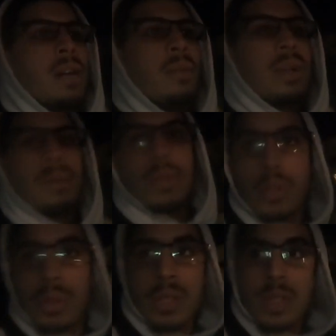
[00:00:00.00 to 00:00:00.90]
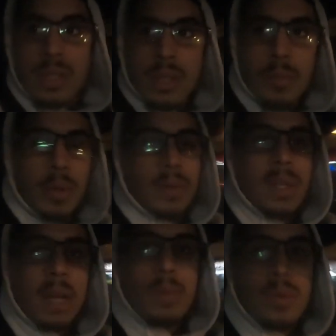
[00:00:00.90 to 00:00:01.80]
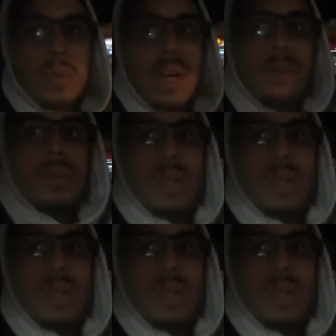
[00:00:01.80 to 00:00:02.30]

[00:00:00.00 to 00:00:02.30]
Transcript: What I'm gonna do is I'm gonna pick up the camera when we have a